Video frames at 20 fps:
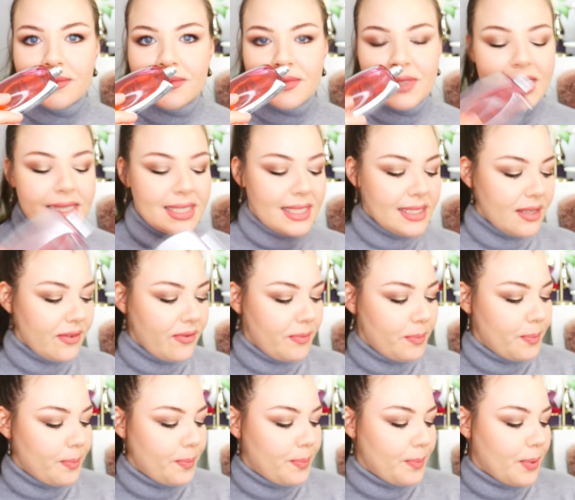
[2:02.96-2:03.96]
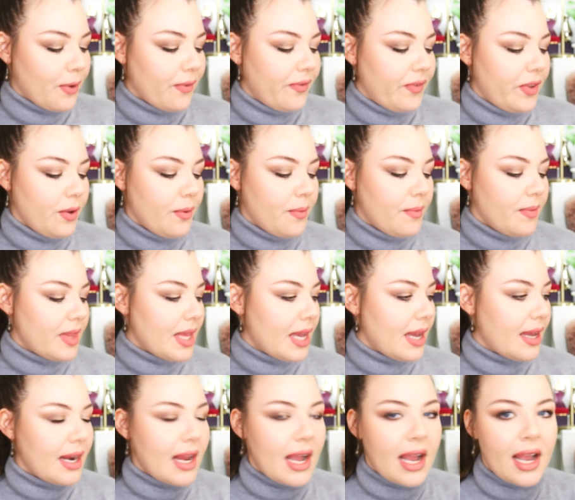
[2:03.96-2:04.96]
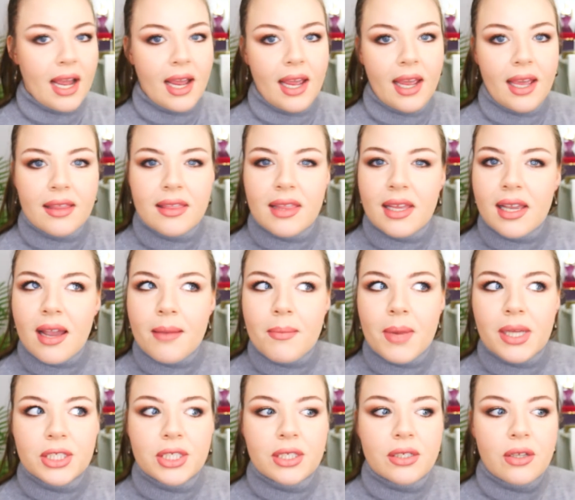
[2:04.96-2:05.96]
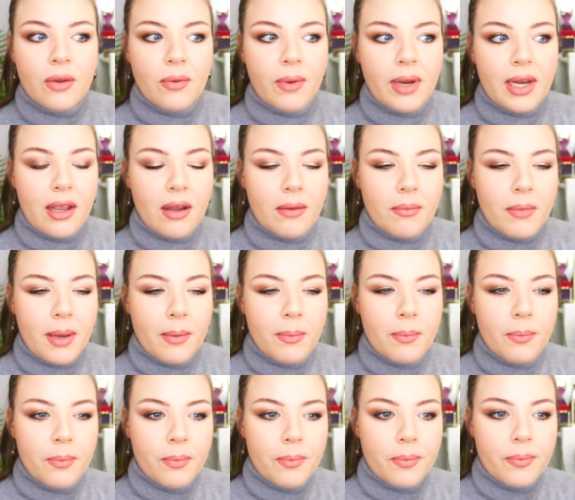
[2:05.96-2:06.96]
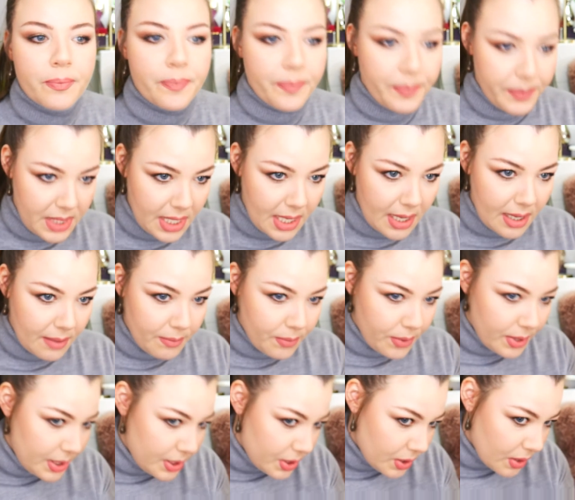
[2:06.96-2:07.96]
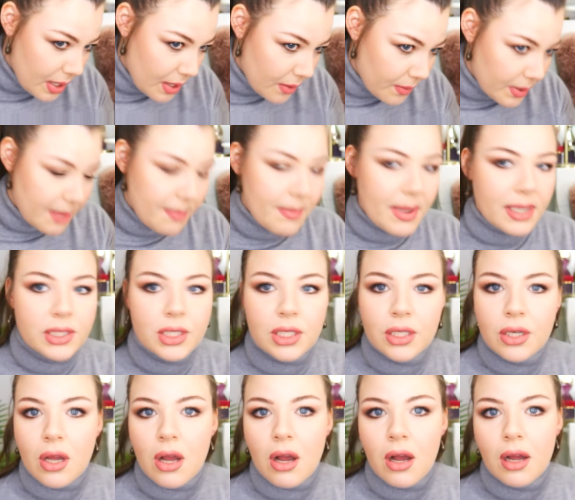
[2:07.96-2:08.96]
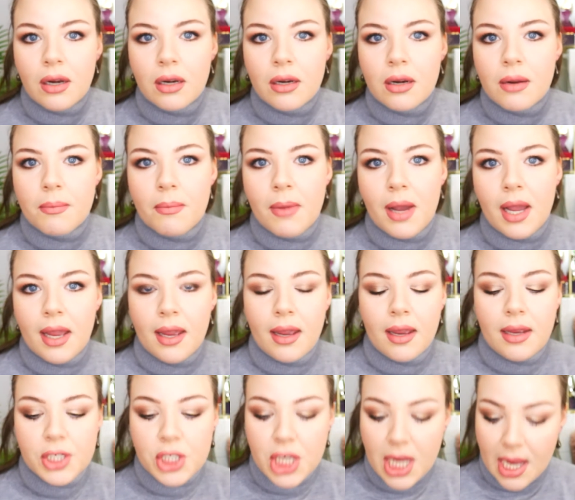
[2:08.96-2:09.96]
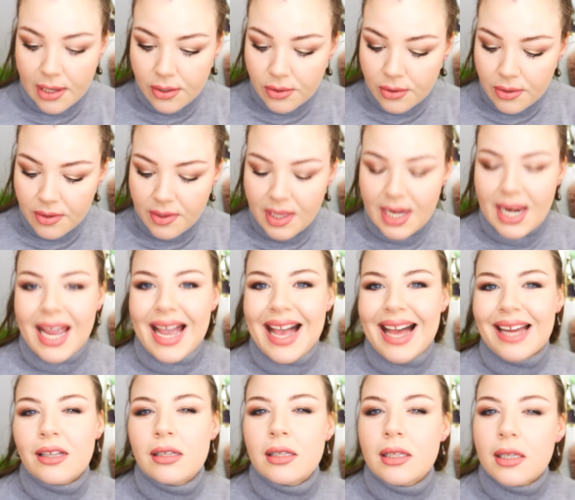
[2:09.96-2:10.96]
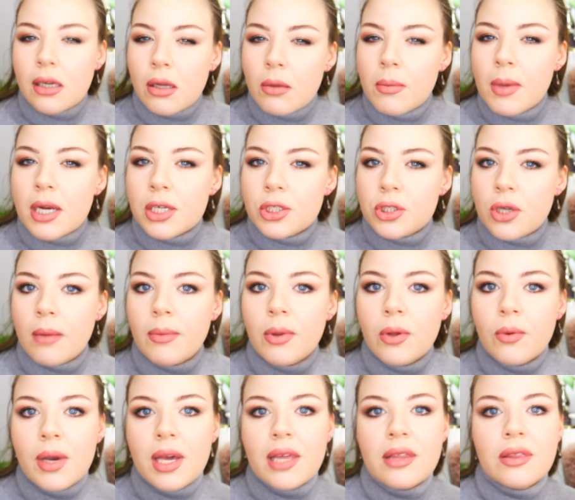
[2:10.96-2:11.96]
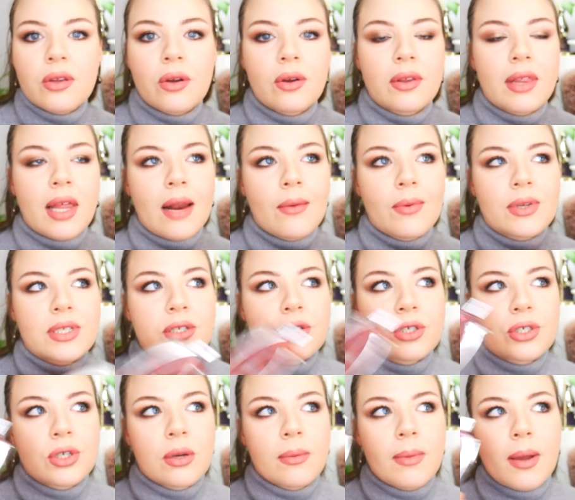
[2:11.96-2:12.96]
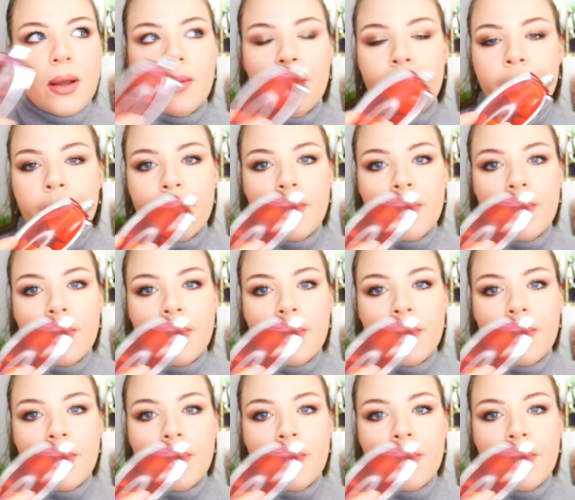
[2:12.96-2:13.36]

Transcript: this is a perfume that I think I mentioned already on my, I'm pretty sure I already mentioned on my channel that I had a little bit of trouble with, or that I wasn't sure about.